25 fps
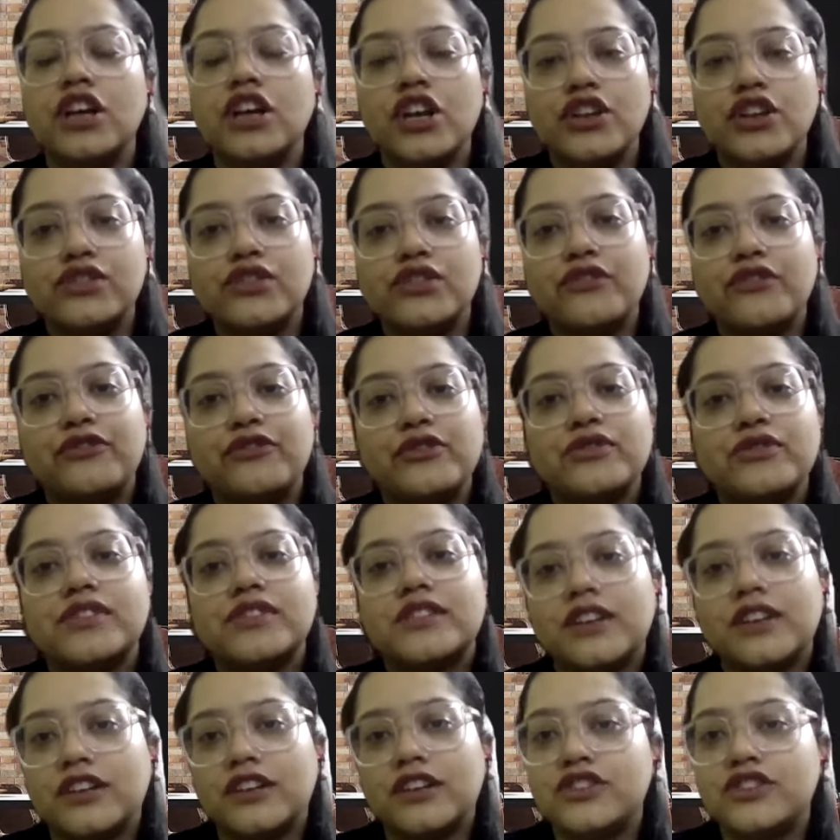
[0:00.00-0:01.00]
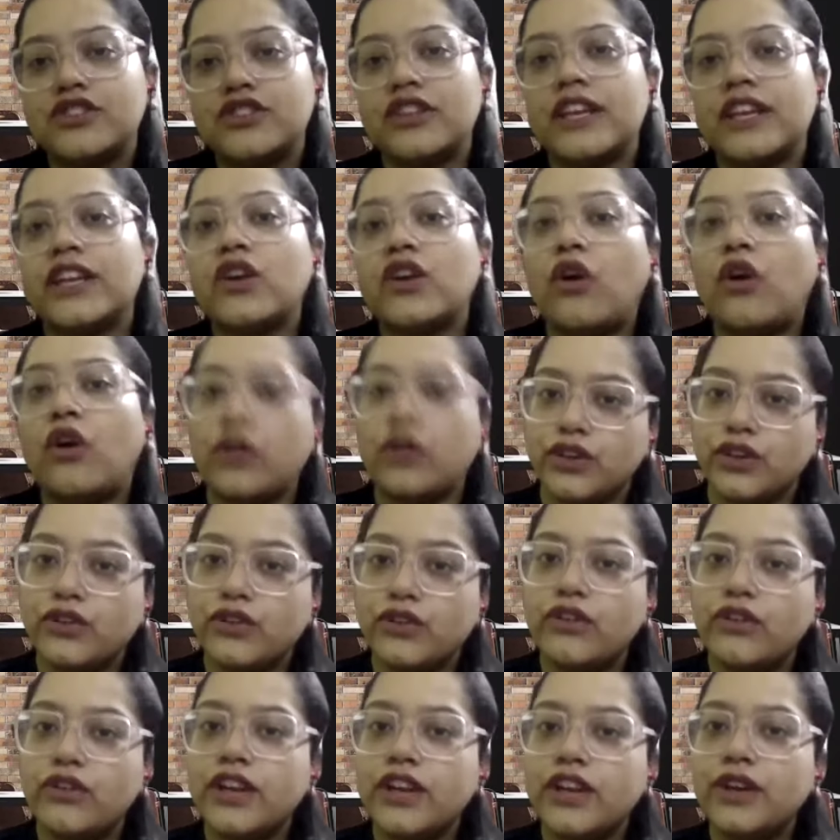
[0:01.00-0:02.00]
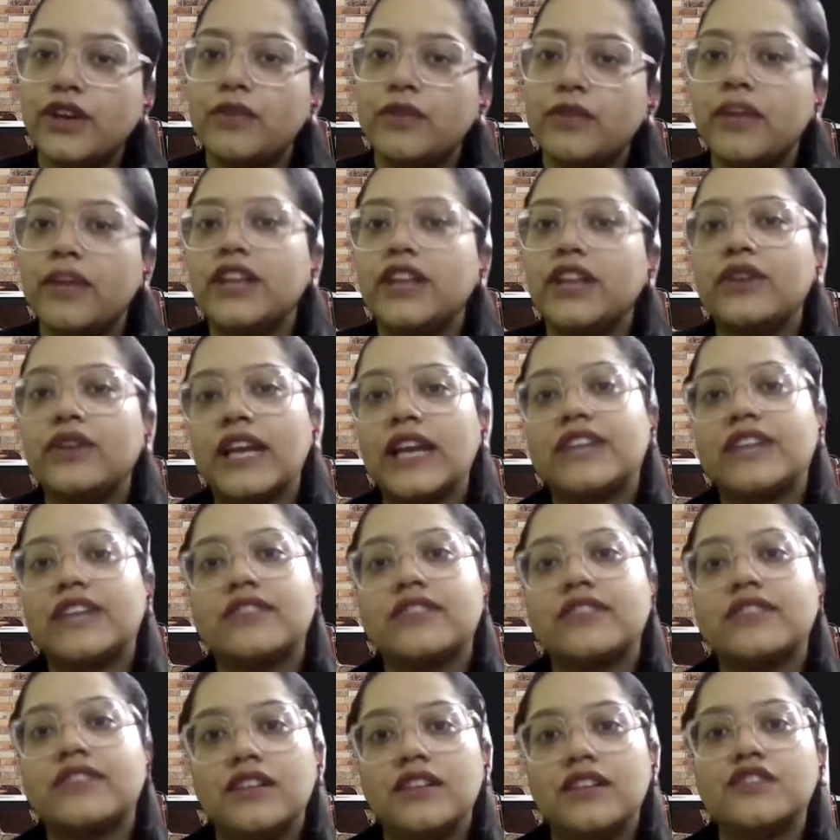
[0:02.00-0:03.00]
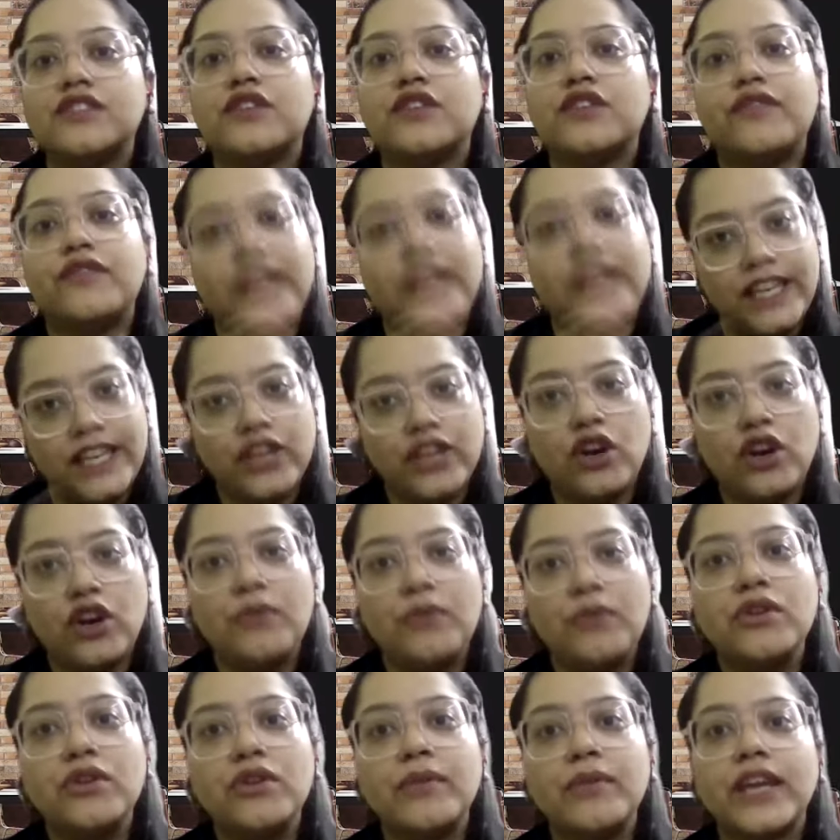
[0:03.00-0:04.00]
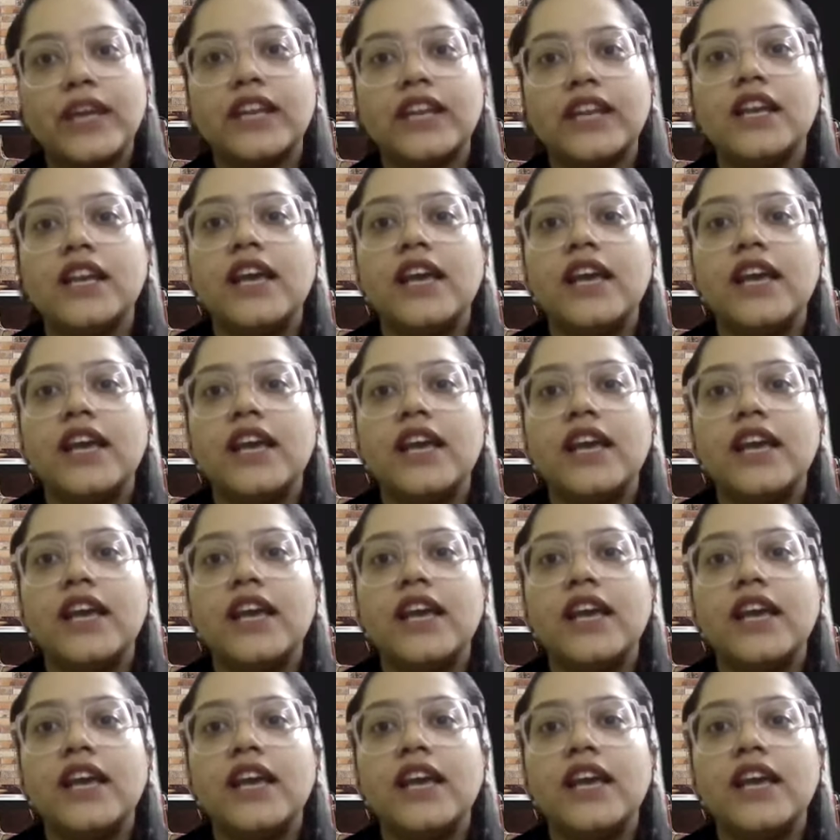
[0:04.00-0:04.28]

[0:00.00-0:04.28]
So if you search in audio coding domain, you get results of telecom domain,